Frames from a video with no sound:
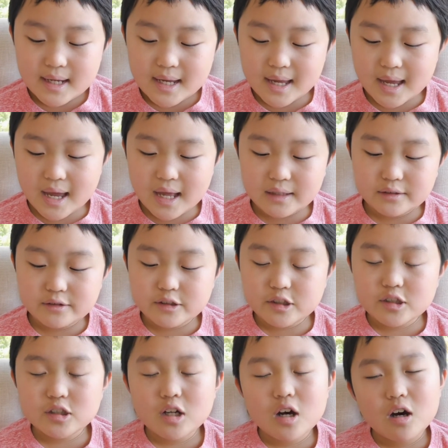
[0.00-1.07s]
And
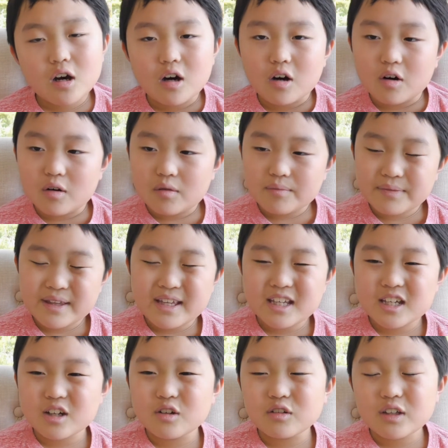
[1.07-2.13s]
so
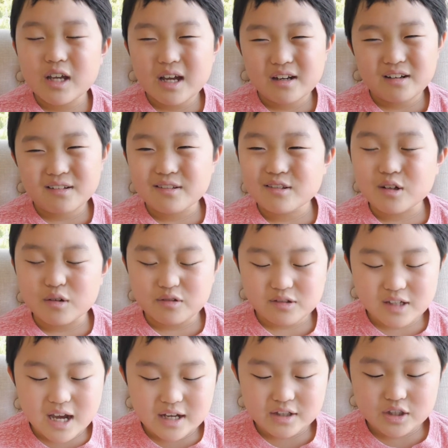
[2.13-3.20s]
he only had a stone
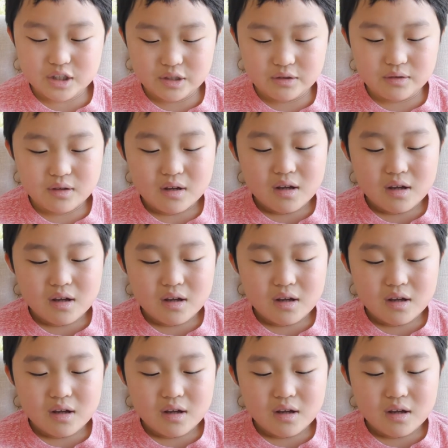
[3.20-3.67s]
statue.